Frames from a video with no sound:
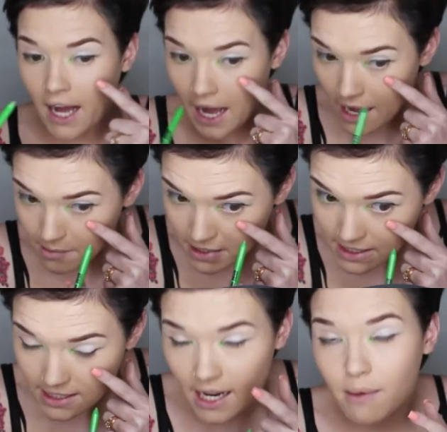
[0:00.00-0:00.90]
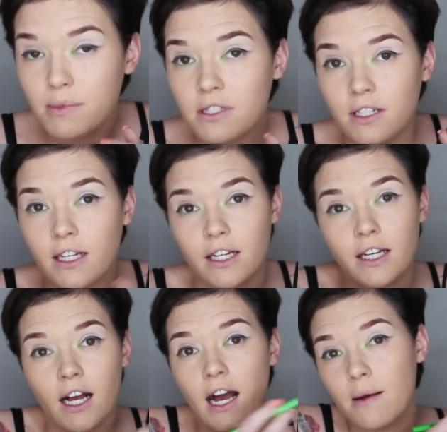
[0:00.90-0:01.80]
Harmon snaps,
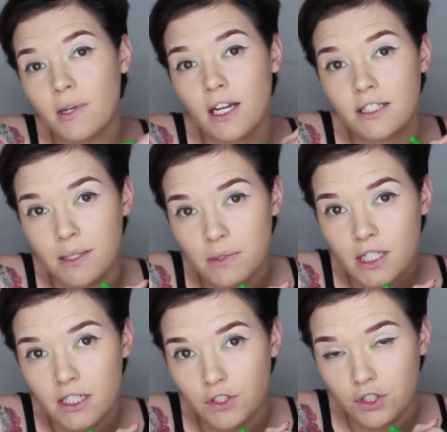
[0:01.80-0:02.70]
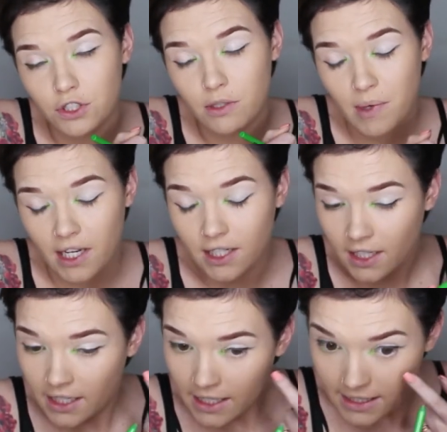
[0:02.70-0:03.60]
Harmon heads upstairs and goes to bed.
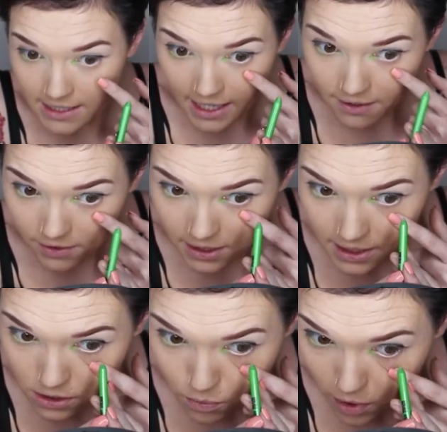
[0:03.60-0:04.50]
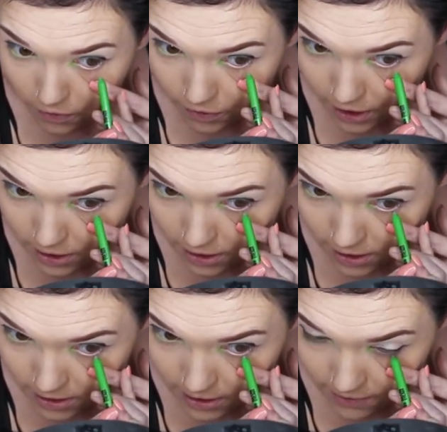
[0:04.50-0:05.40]
David is worried.
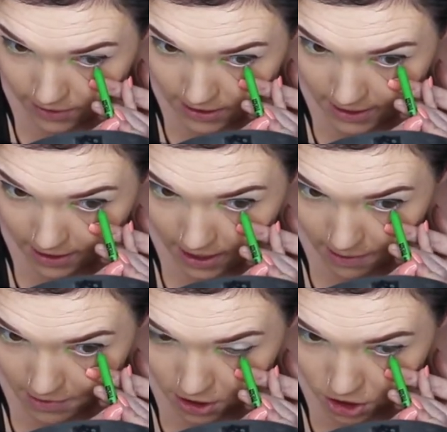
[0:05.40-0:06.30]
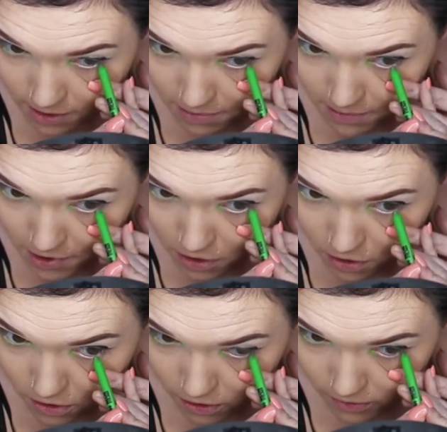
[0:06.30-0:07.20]
David's like, I'm going to jump in my
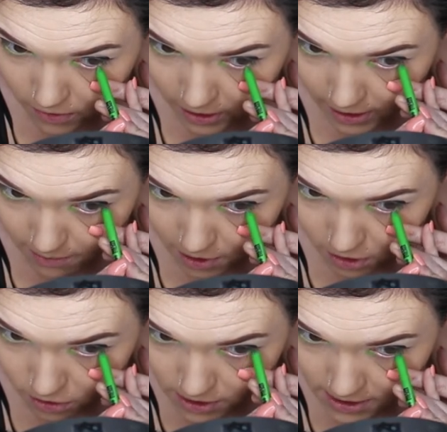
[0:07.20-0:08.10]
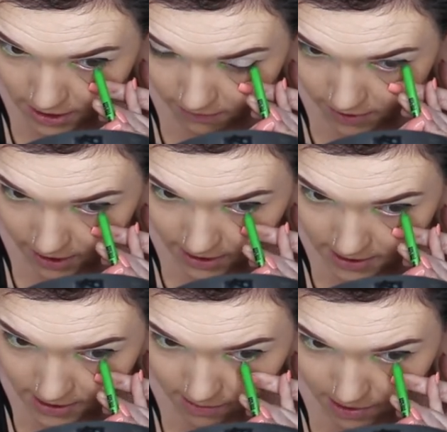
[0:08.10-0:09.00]
car, and I'm going to go see if I can see